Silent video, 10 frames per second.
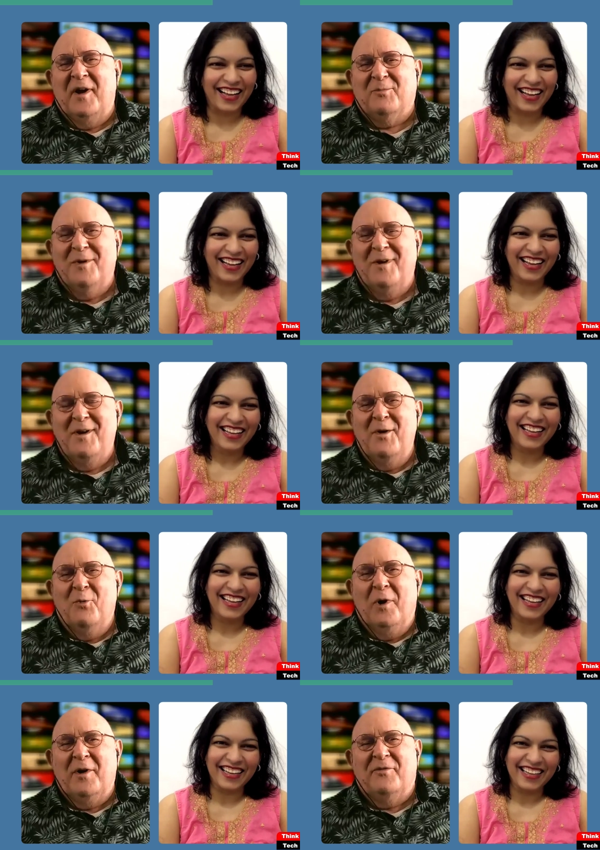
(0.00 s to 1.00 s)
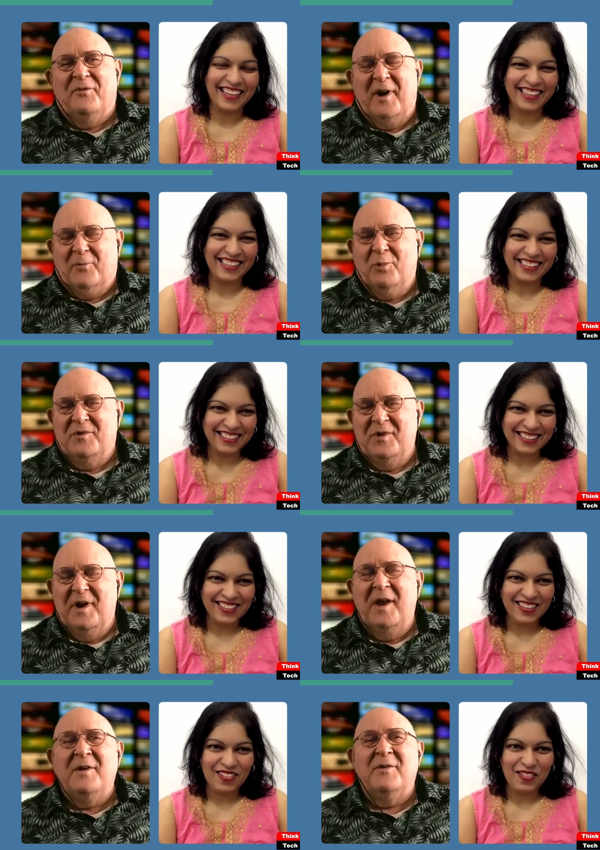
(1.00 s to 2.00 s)
Speaker 1: effect? What effect would
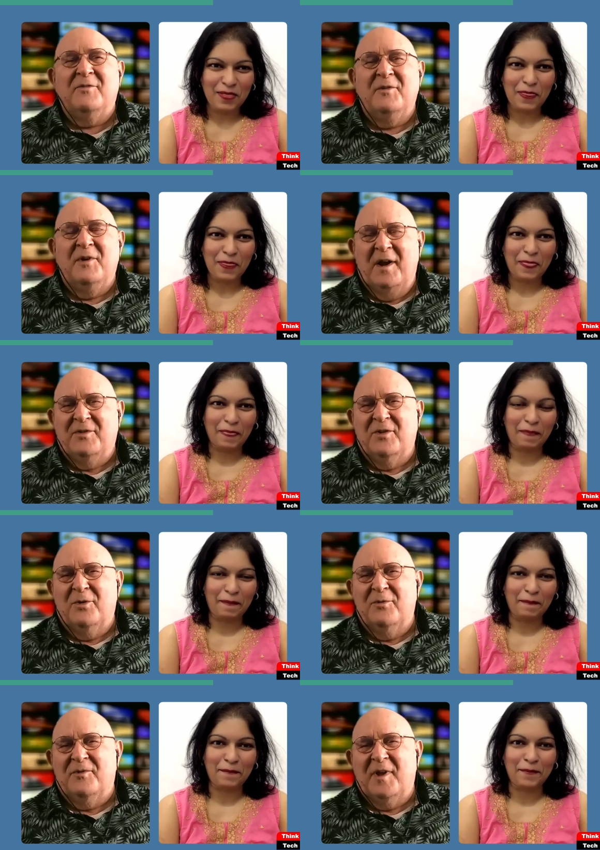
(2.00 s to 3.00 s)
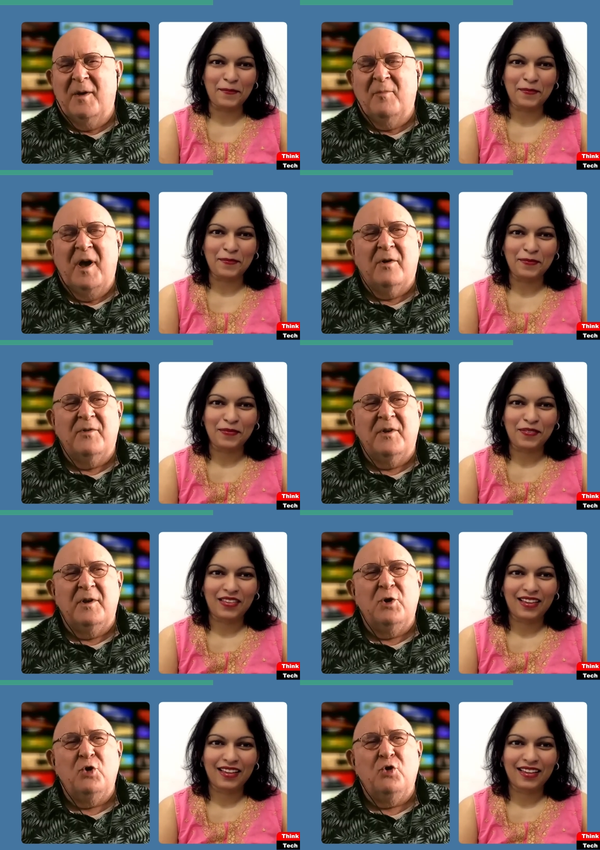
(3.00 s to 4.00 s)
the end of NATO, for that matter, the
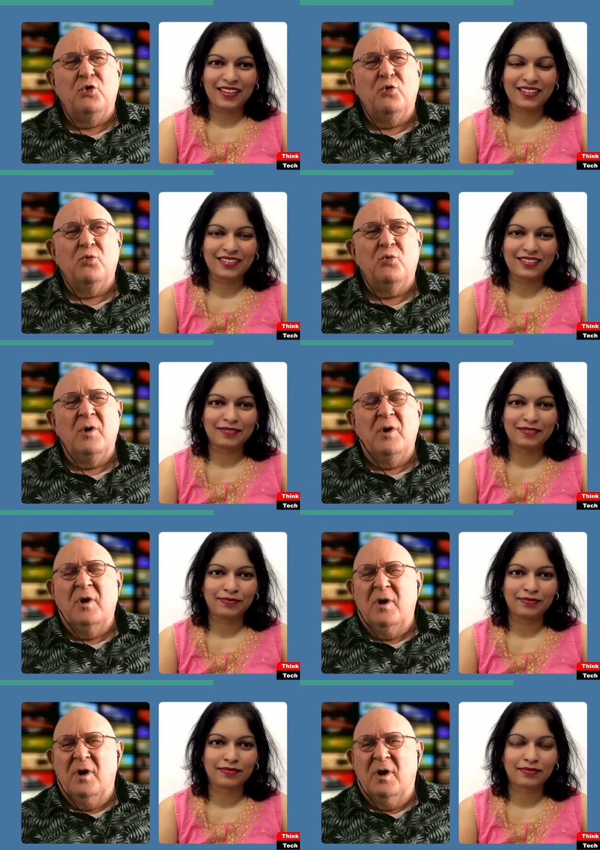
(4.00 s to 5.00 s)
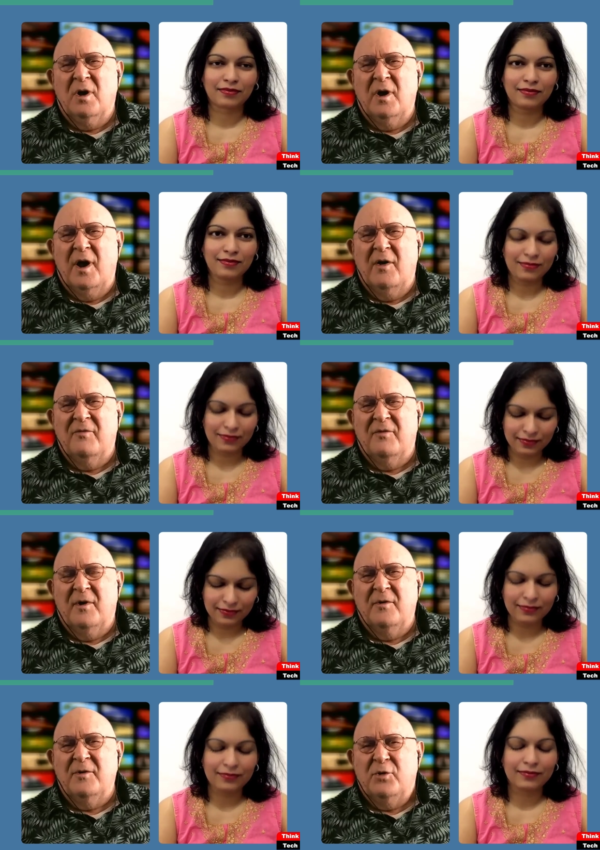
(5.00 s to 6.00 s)
EU, uh,
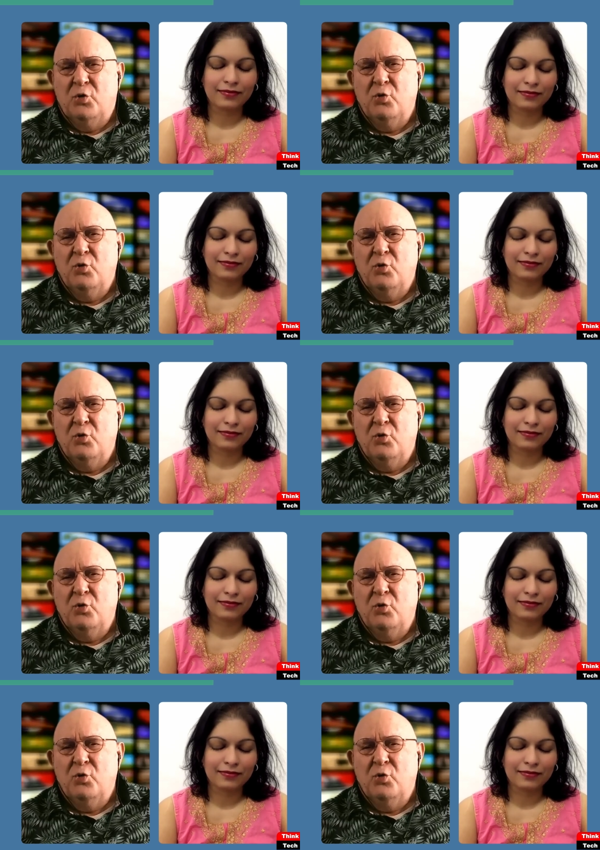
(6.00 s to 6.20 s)
have on